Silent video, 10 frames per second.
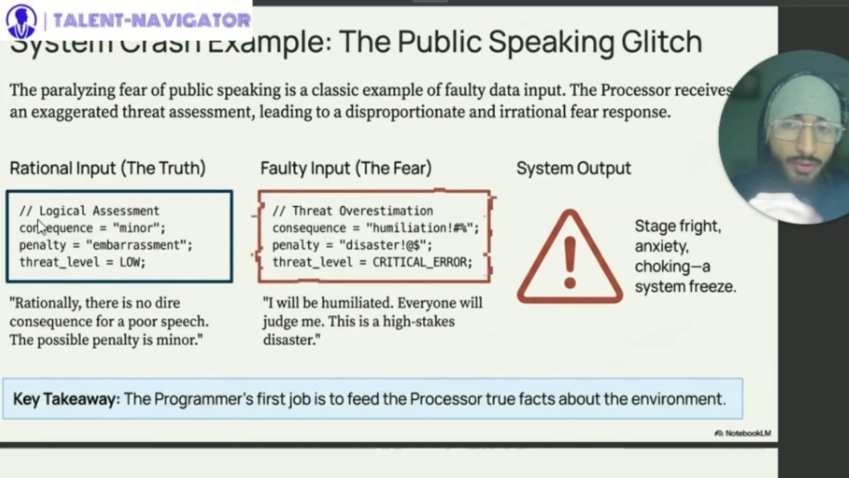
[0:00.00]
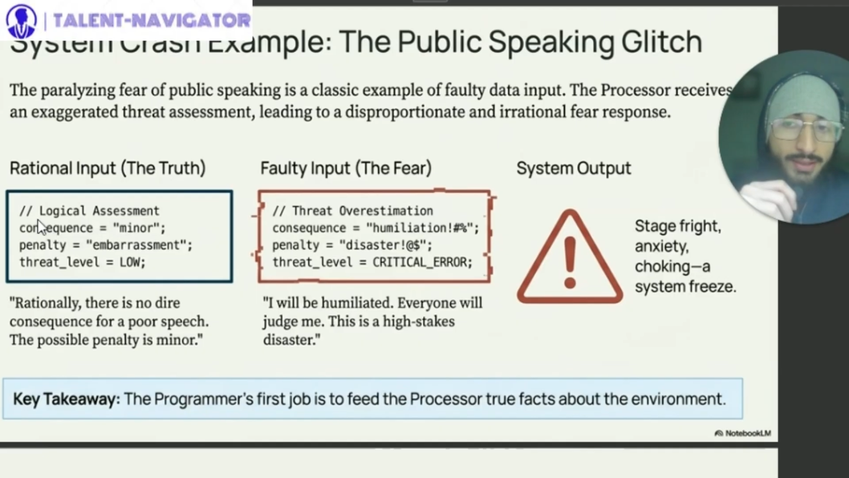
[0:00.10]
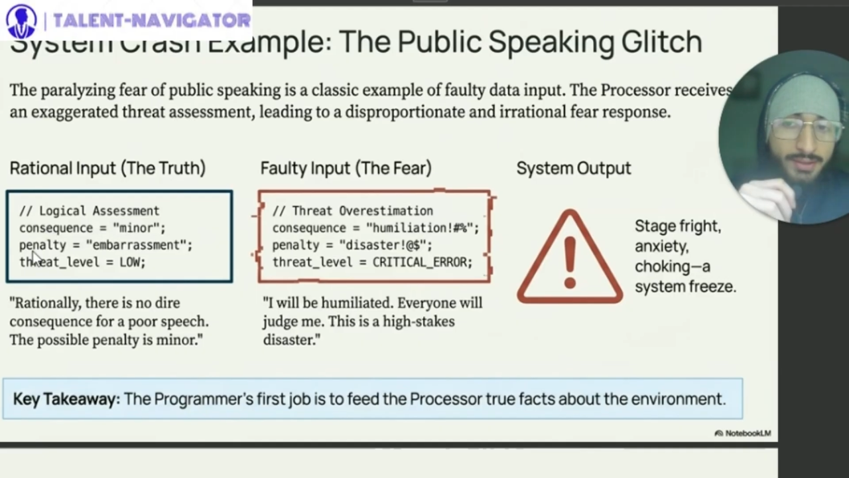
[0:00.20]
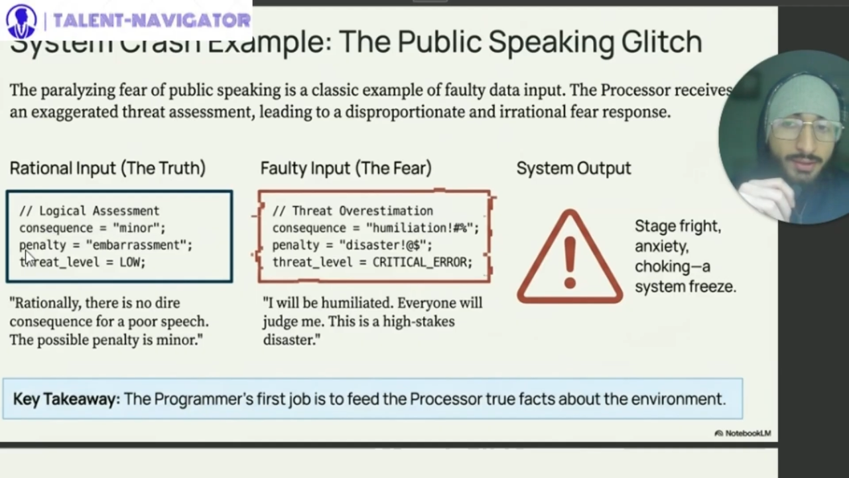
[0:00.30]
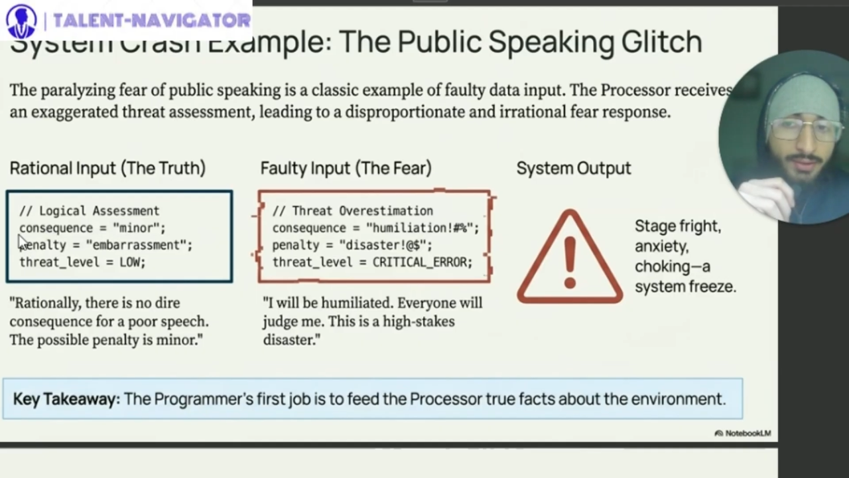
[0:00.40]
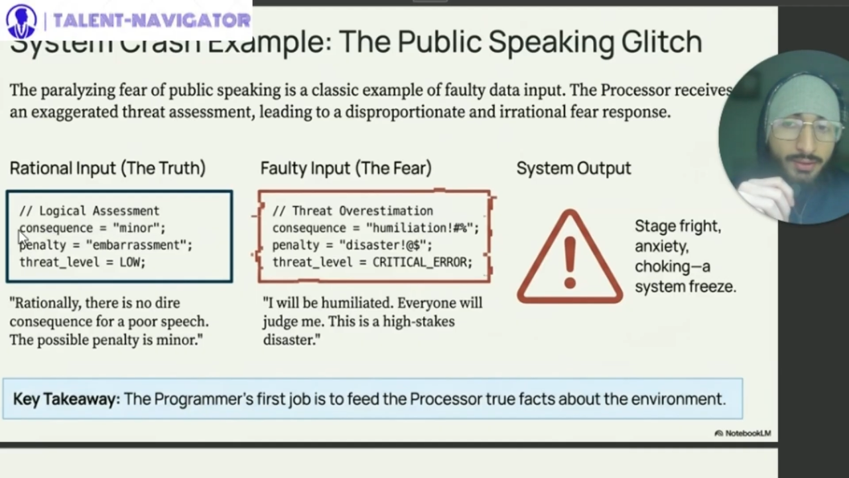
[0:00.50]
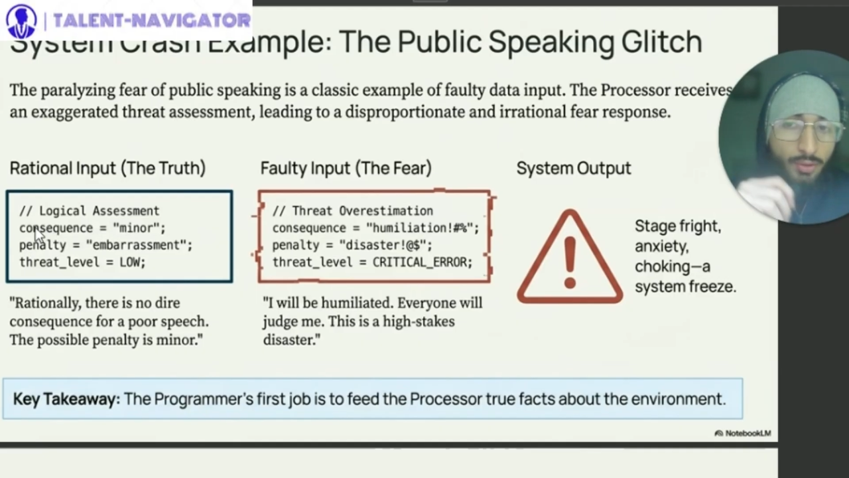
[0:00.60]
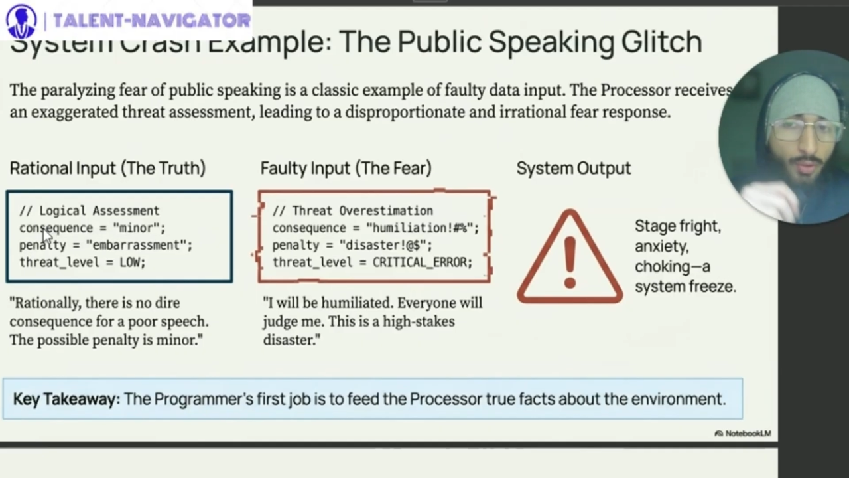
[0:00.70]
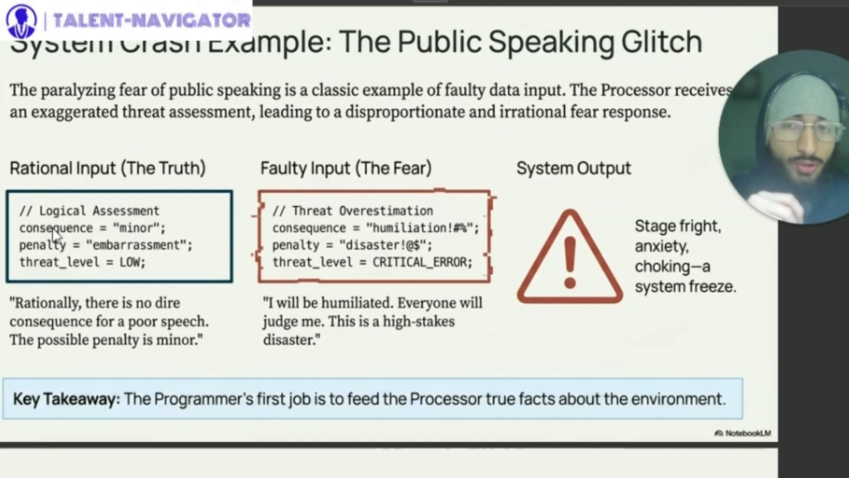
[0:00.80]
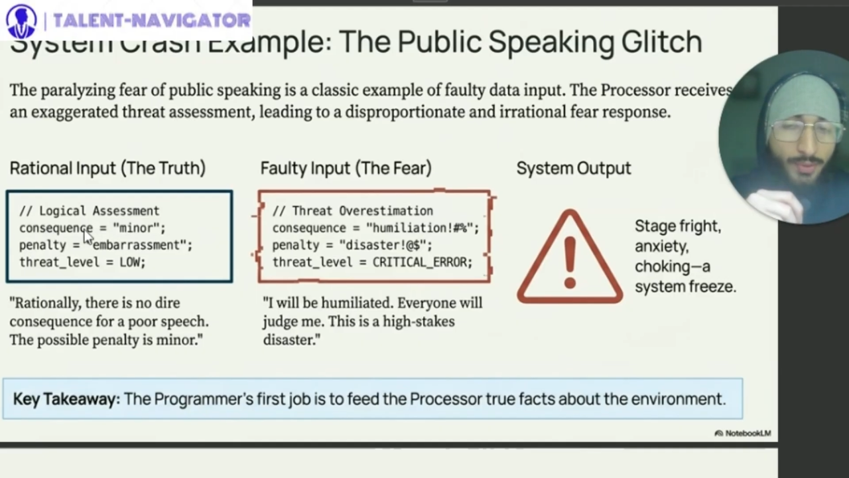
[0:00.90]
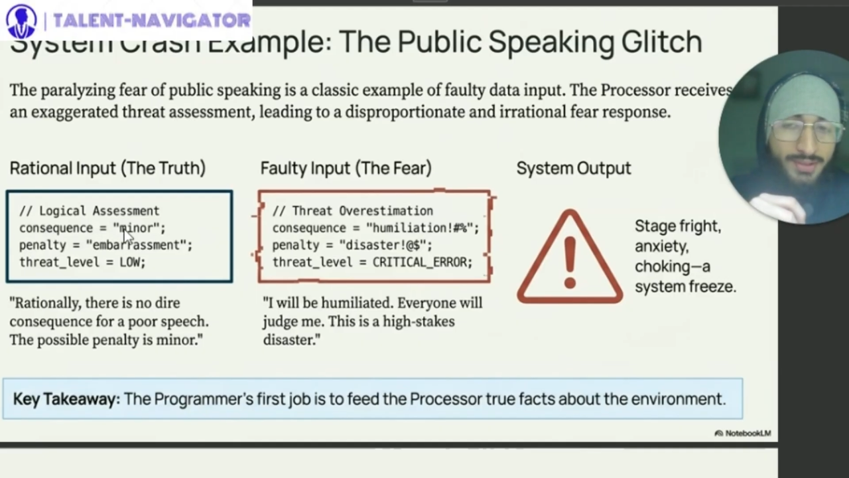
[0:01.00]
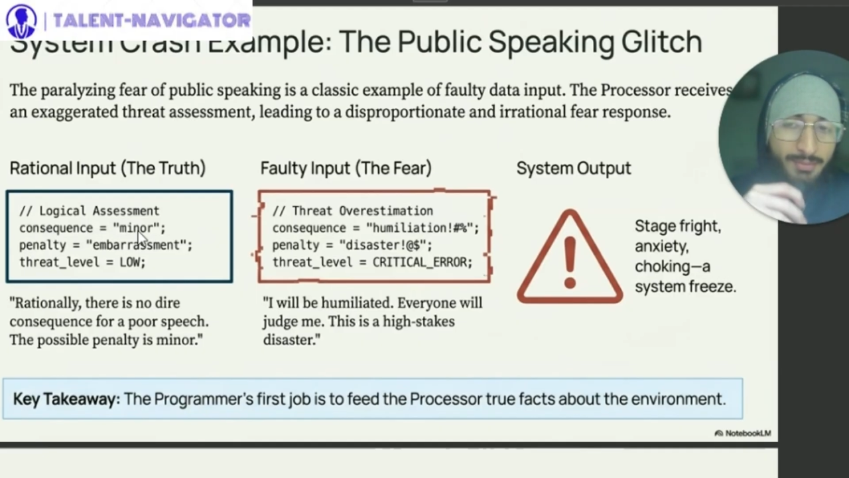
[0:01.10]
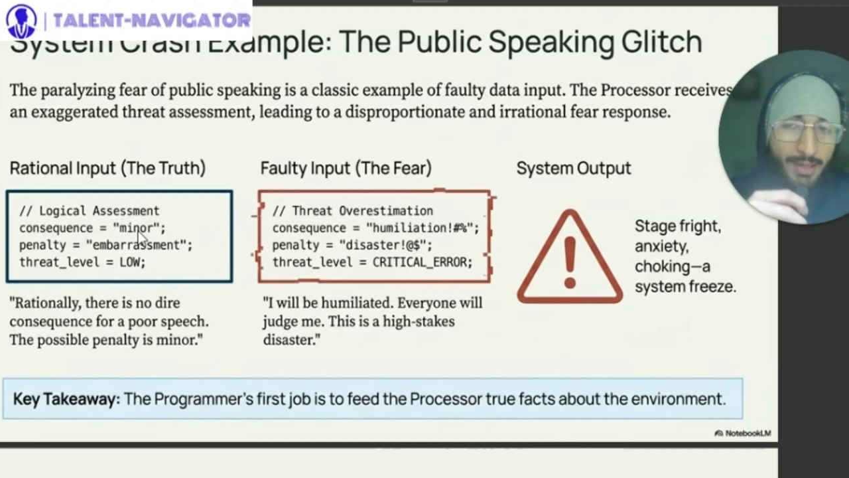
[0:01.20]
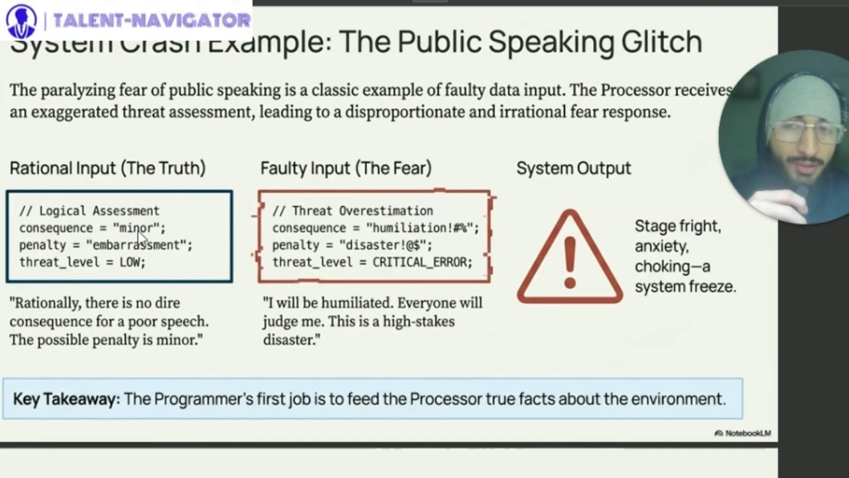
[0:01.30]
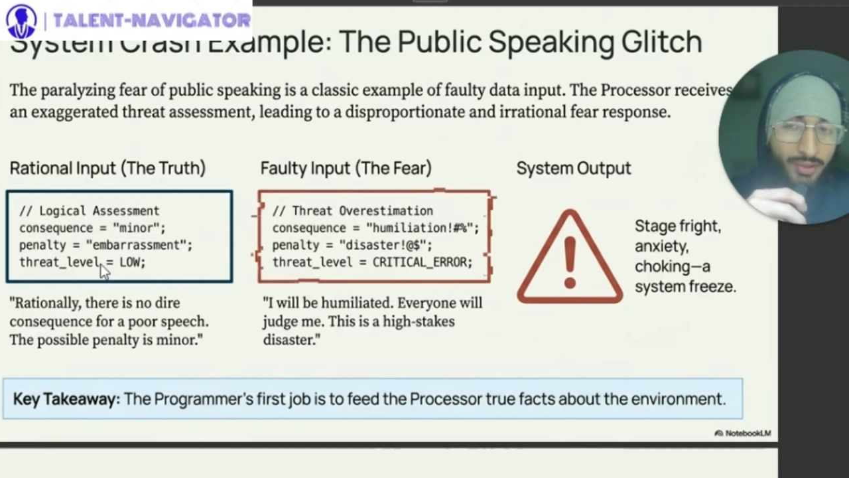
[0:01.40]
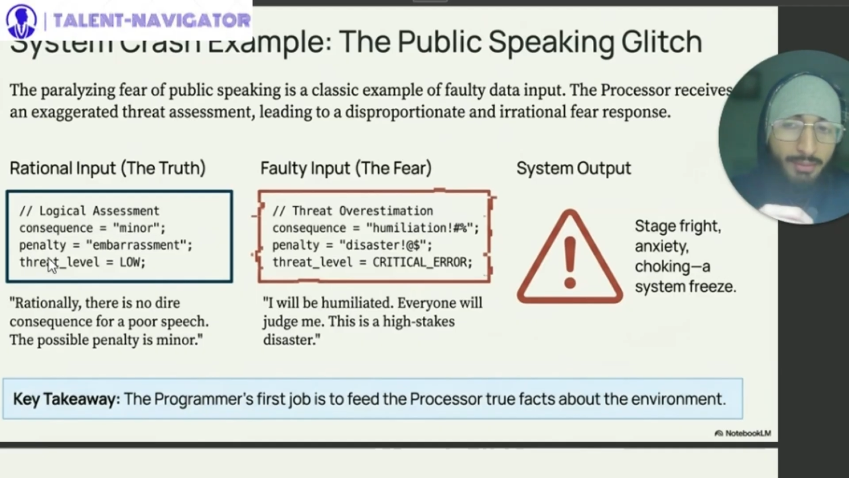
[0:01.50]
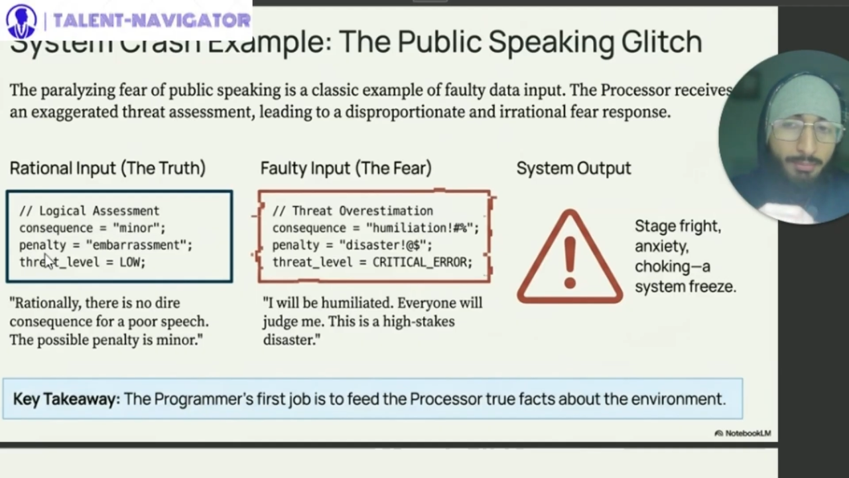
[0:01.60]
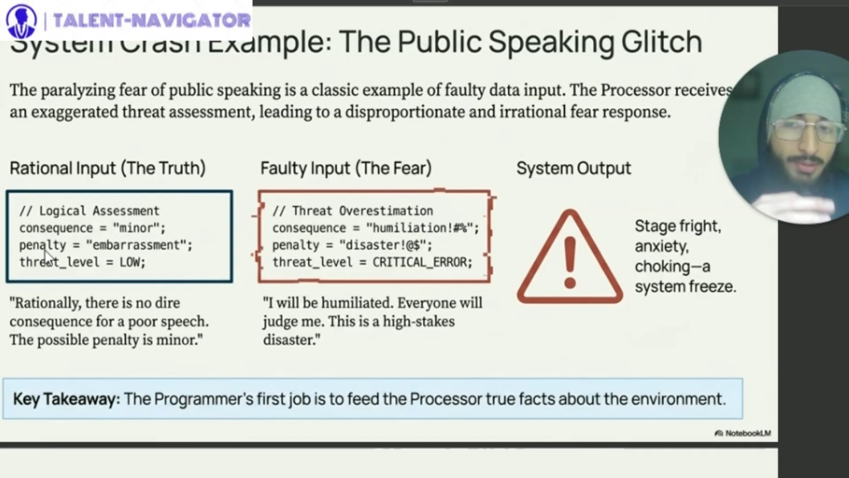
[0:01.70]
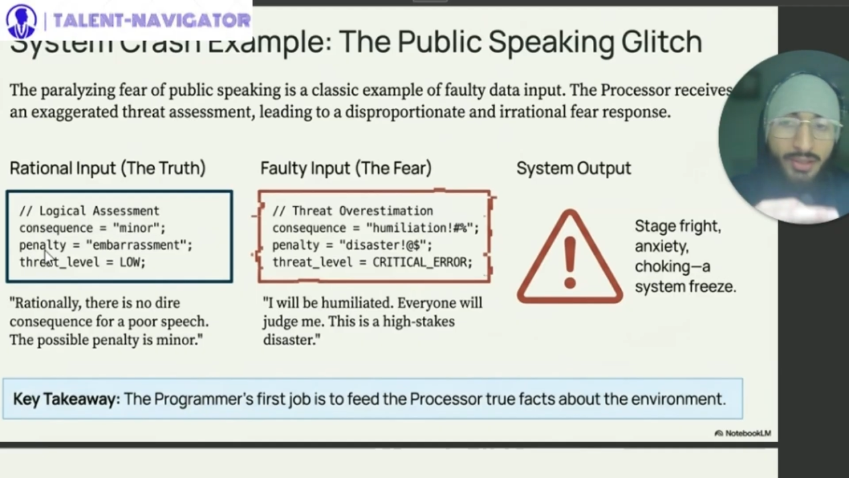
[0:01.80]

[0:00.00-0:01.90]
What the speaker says: That is, the consequence is minor,